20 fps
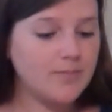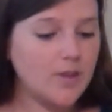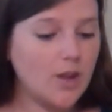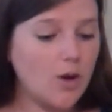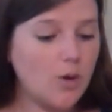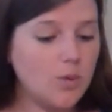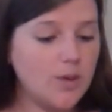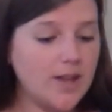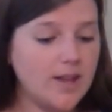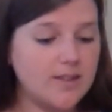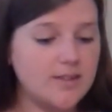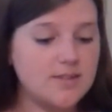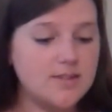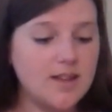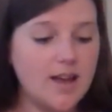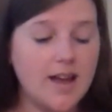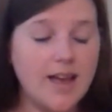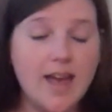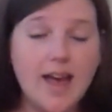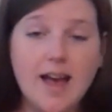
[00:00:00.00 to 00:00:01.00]
Oh yes,
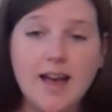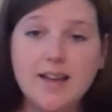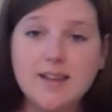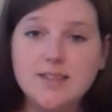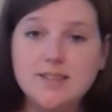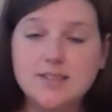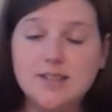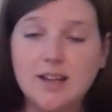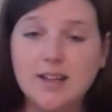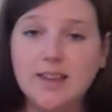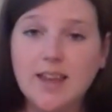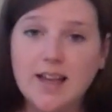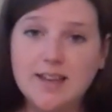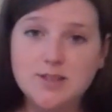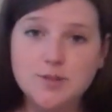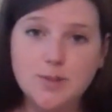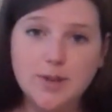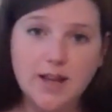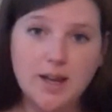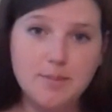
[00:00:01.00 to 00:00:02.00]
I asked,
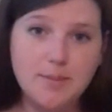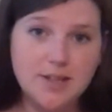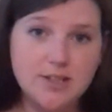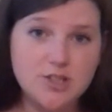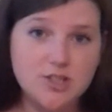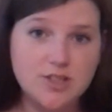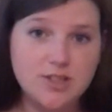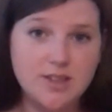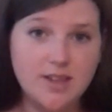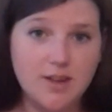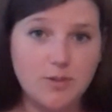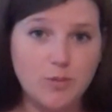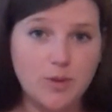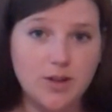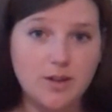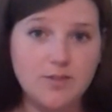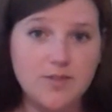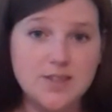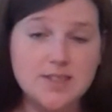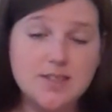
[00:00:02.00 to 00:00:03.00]
last week I mentioned that
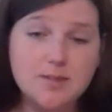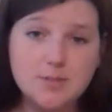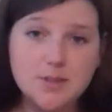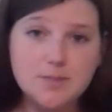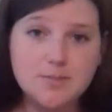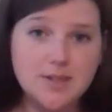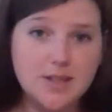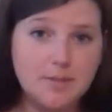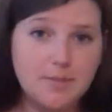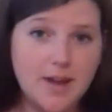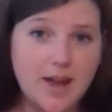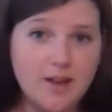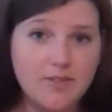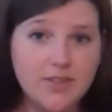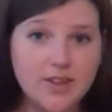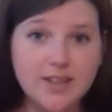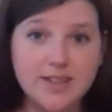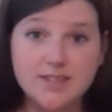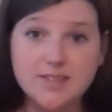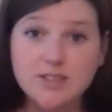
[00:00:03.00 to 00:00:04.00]
one of the symptoms that I'm
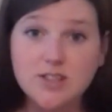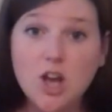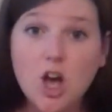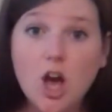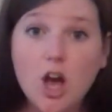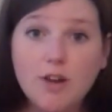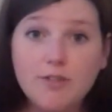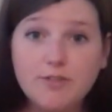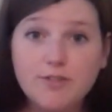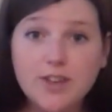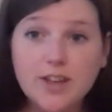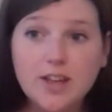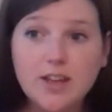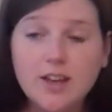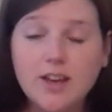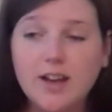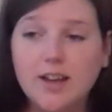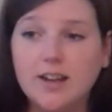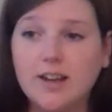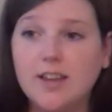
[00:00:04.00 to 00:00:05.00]
having is
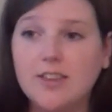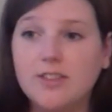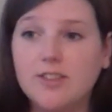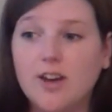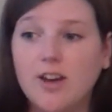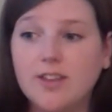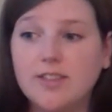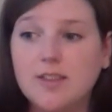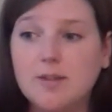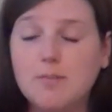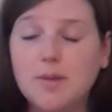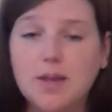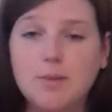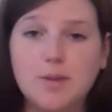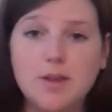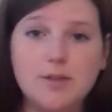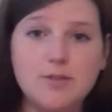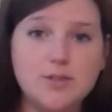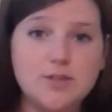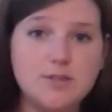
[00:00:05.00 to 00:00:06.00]
coughing, and I thought that
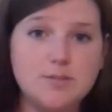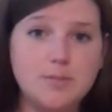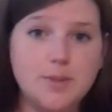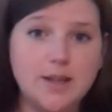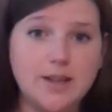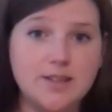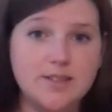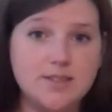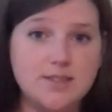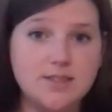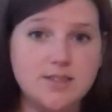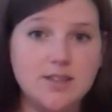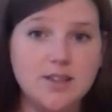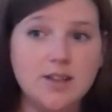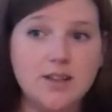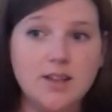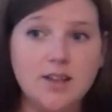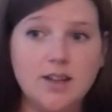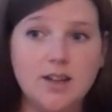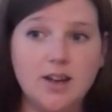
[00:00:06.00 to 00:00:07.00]
maybe it was because
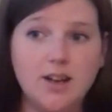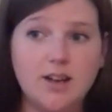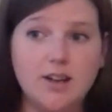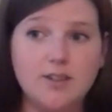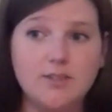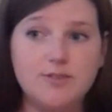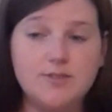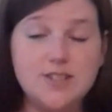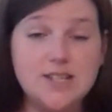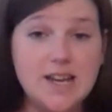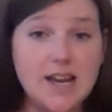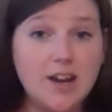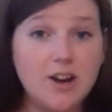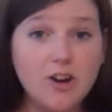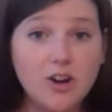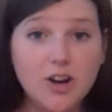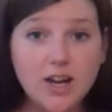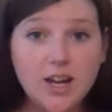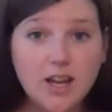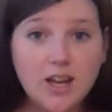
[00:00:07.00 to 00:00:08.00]
of
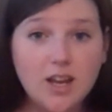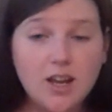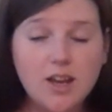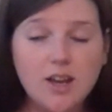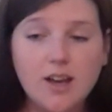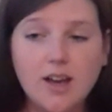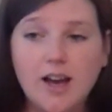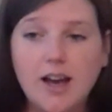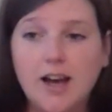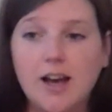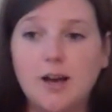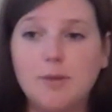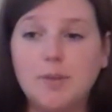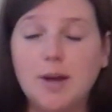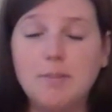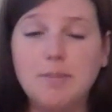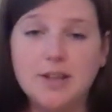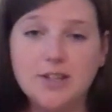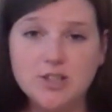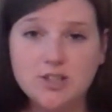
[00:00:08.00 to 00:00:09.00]
dairy.
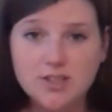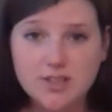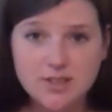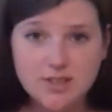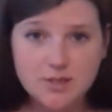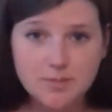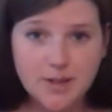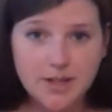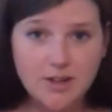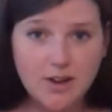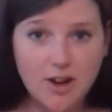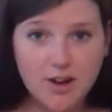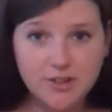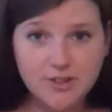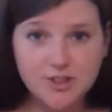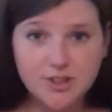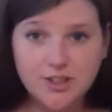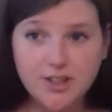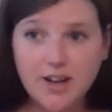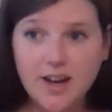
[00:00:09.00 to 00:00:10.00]
I mentioned this to my
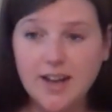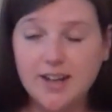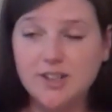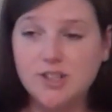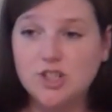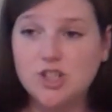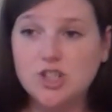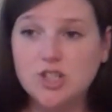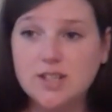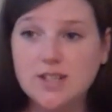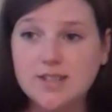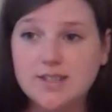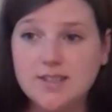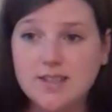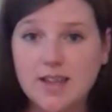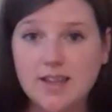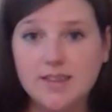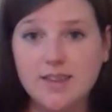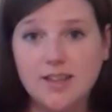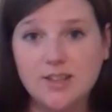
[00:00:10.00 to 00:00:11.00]
doctor, and she
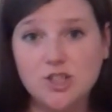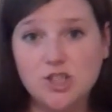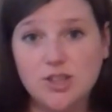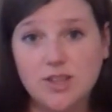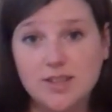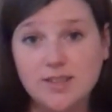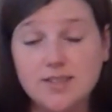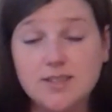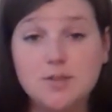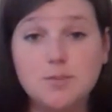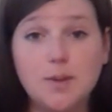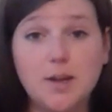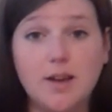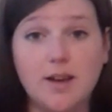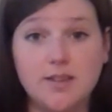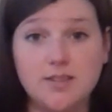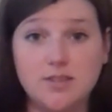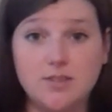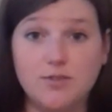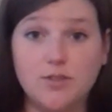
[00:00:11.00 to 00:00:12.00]
said that she thinks it's
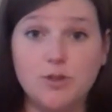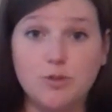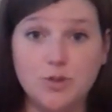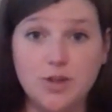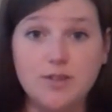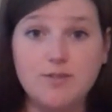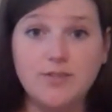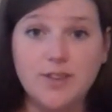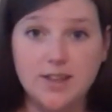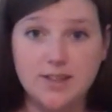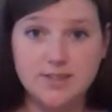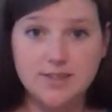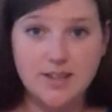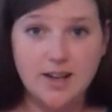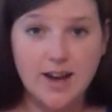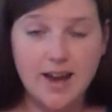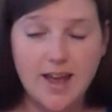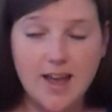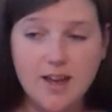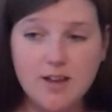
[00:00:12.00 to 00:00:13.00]
because of the reflux that
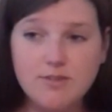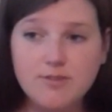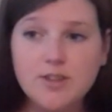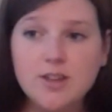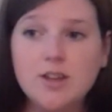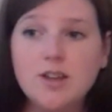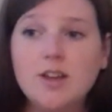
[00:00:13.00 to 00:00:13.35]
I have.